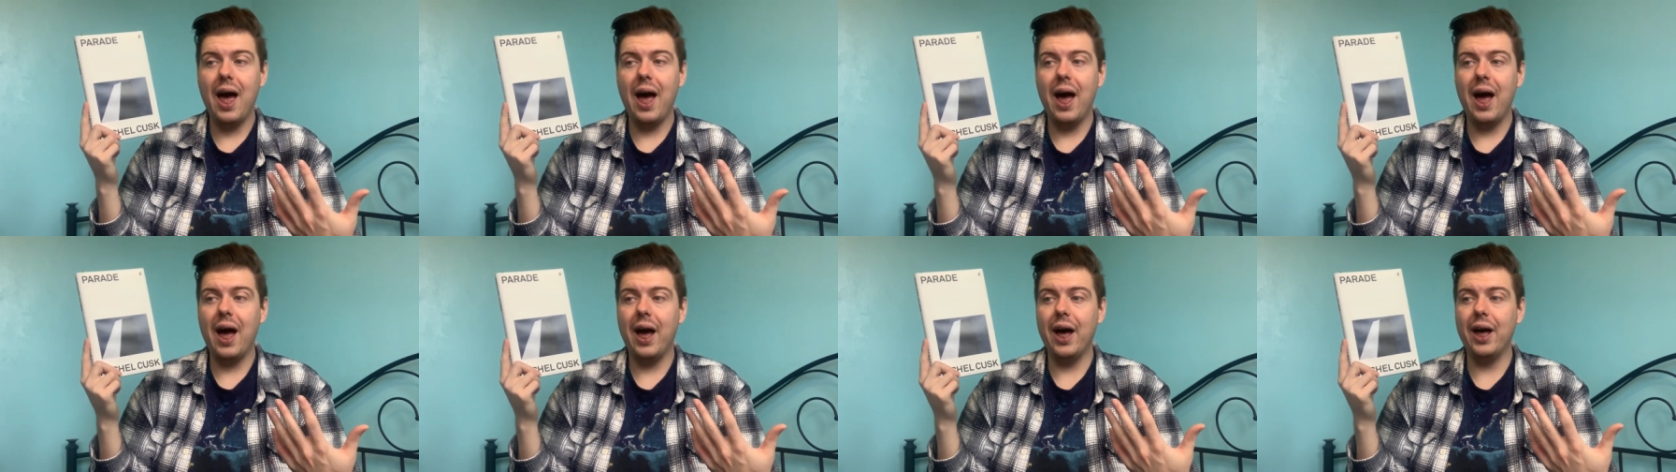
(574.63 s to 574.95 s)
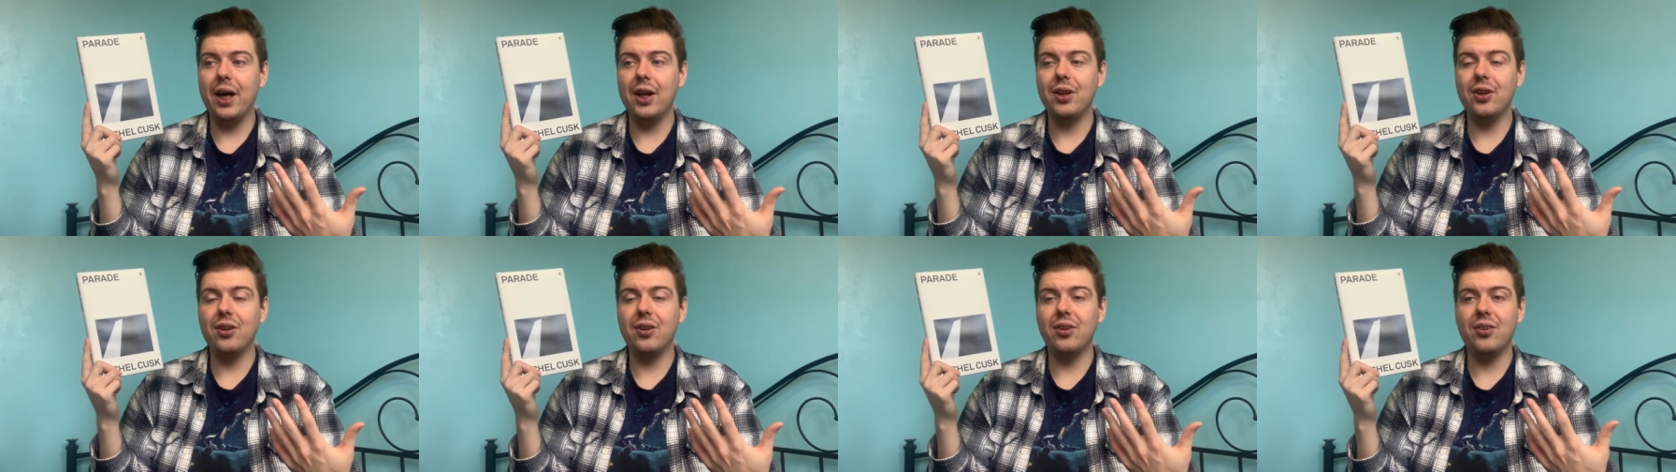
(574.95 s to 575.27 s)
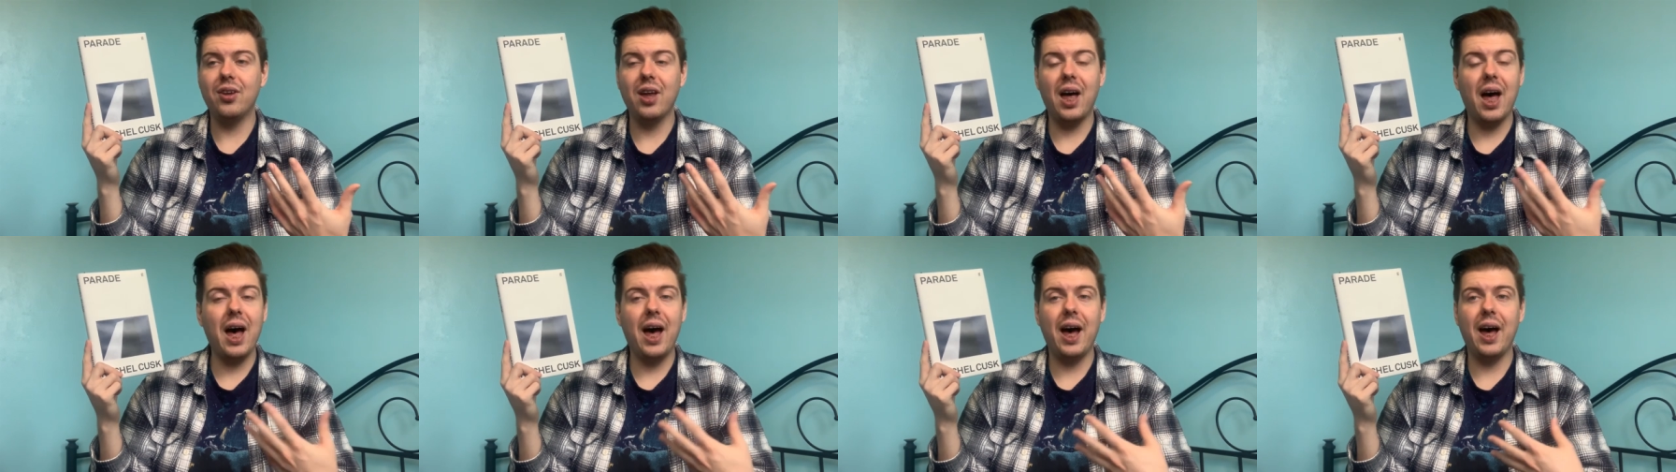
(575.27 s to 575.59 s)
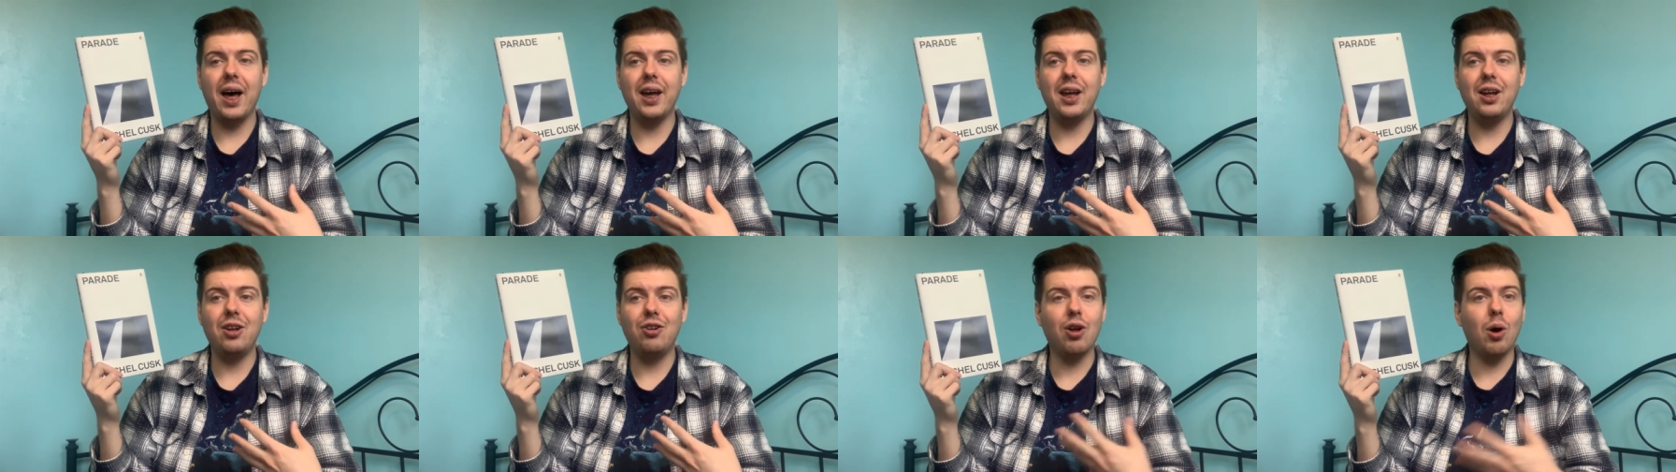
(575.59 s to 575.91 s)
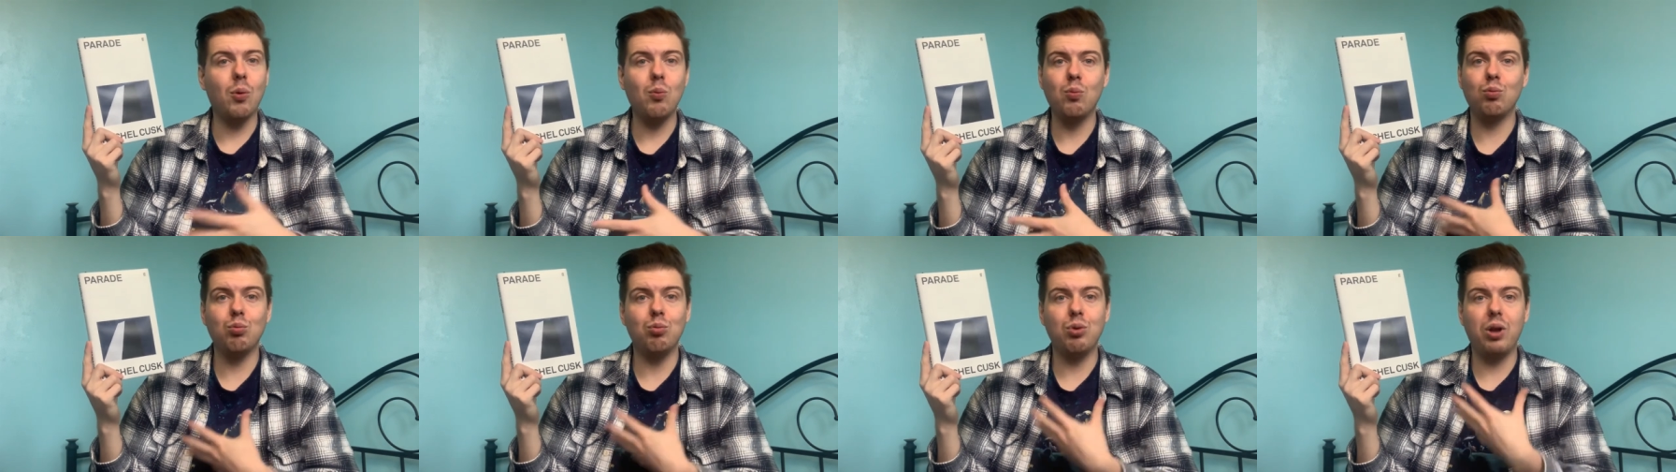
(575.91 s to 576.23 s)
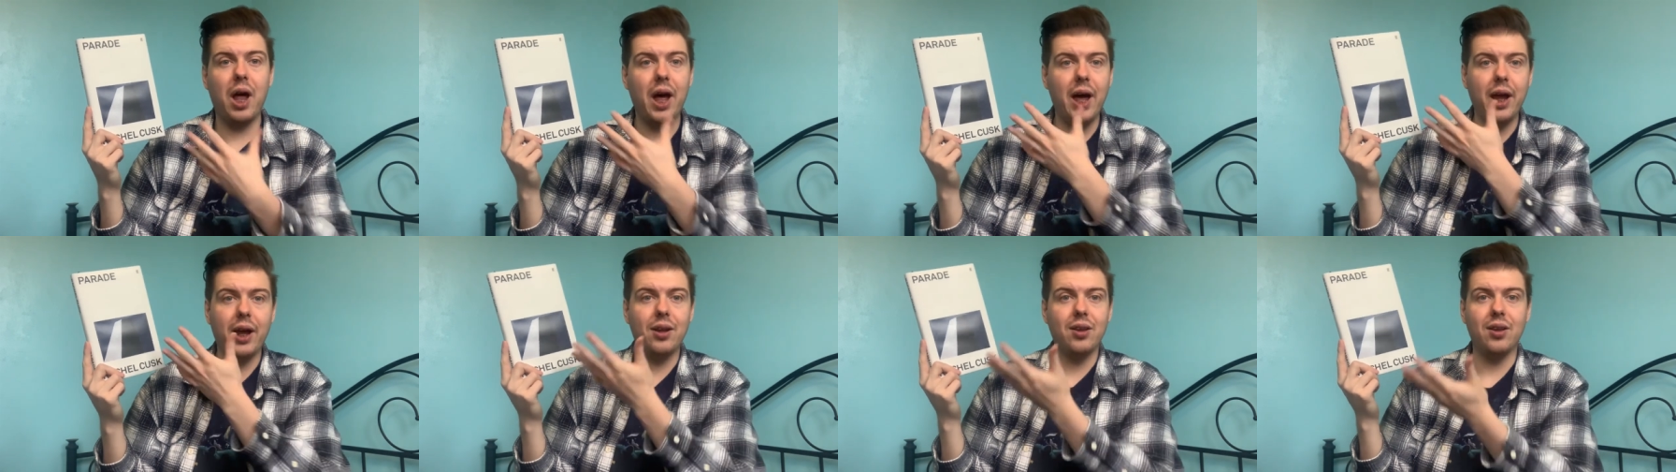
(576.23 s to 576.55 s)
And I don't
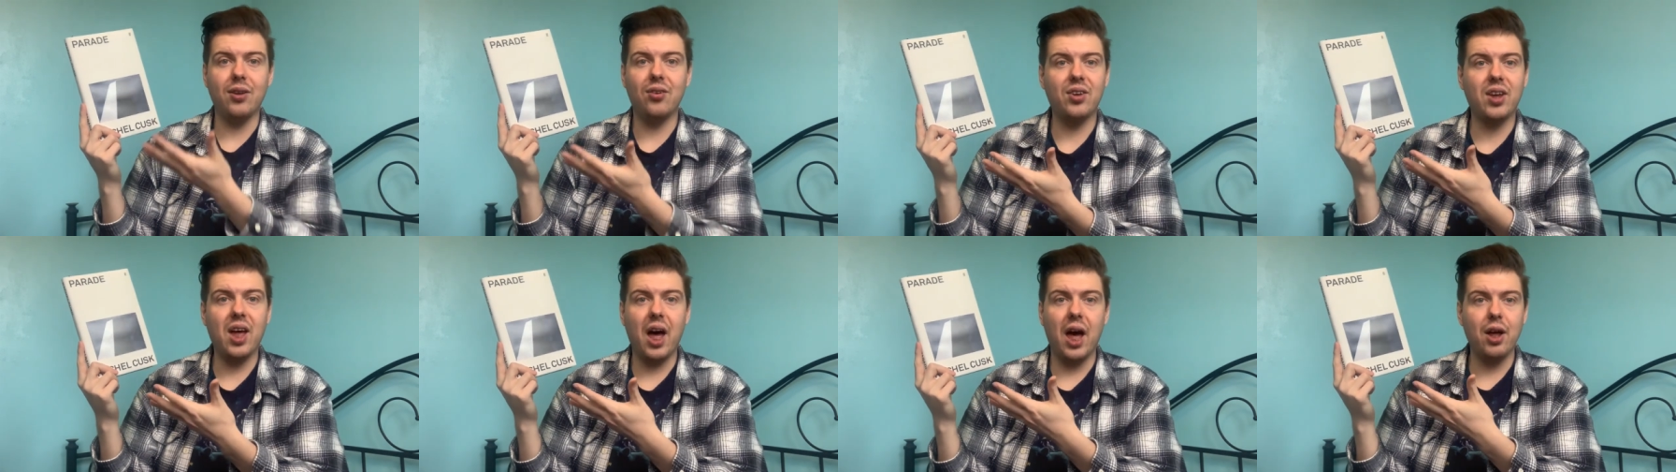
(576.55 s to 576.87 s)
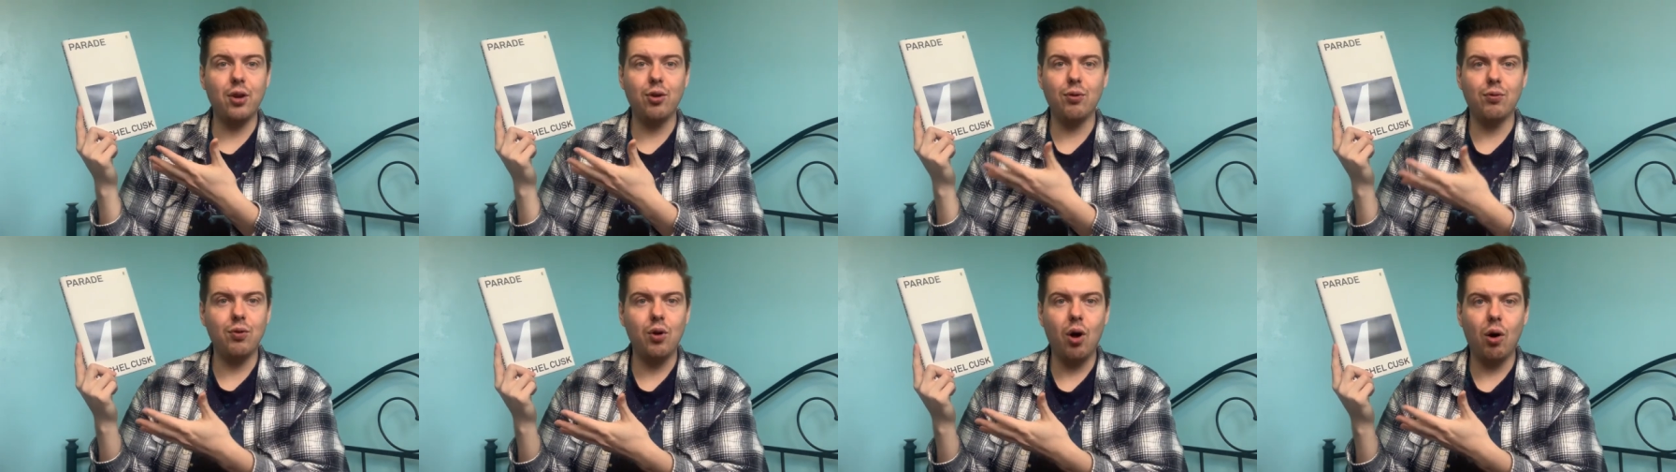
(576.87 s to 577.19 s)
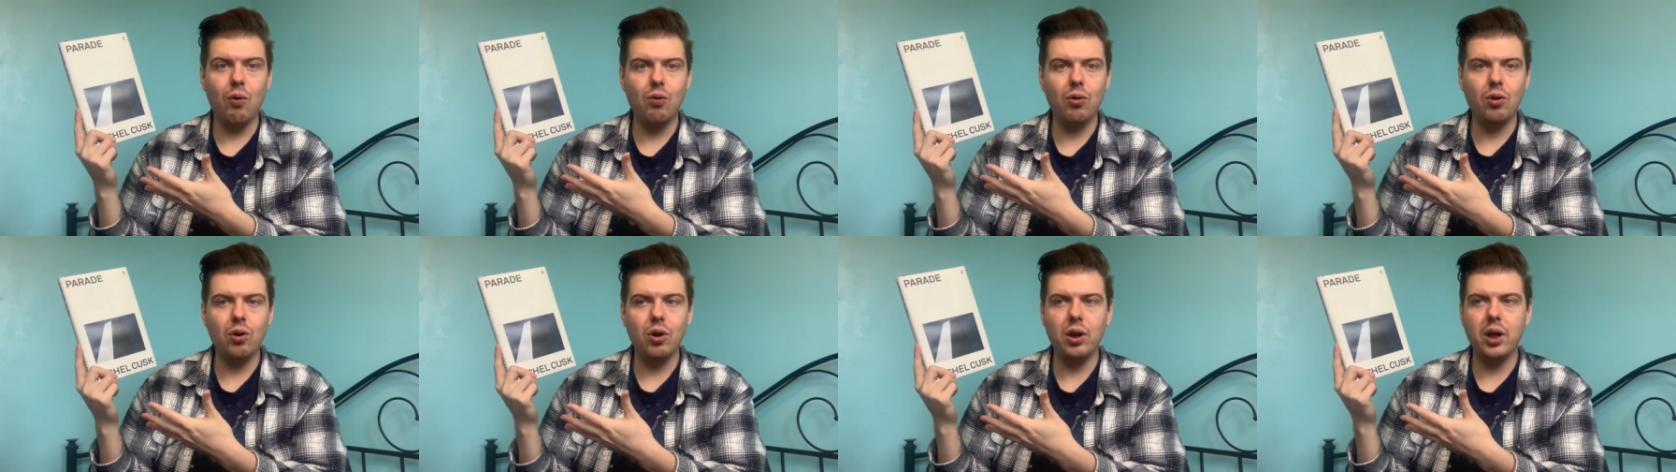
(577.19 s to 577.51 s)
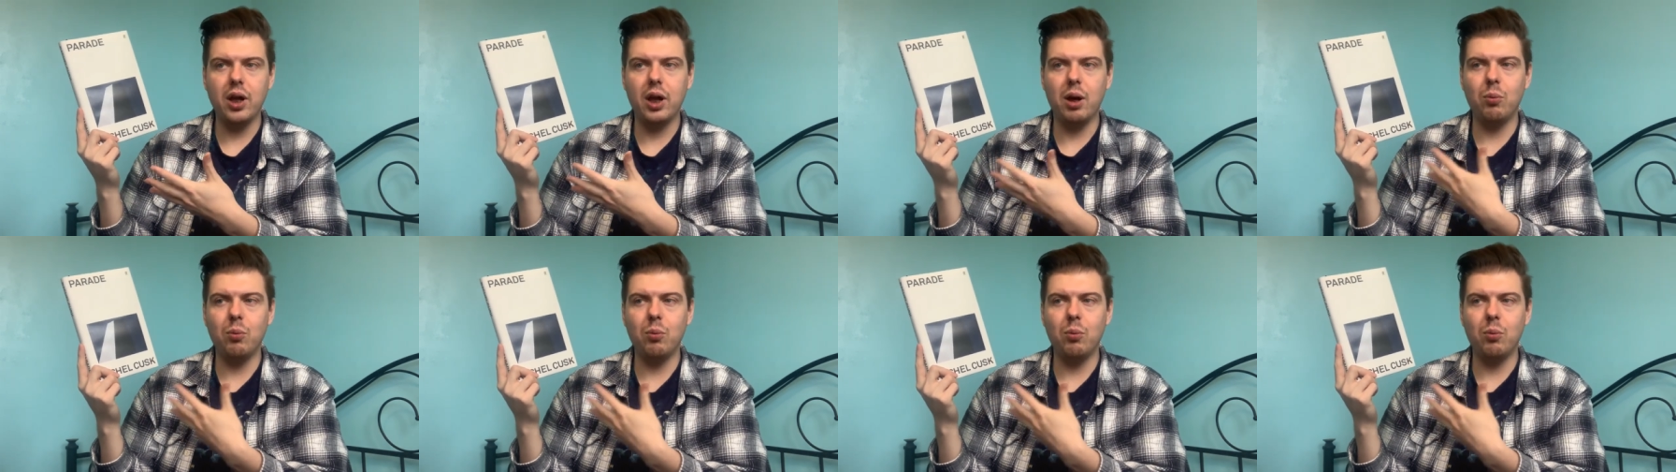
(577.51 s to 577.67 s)
like this kind of novel.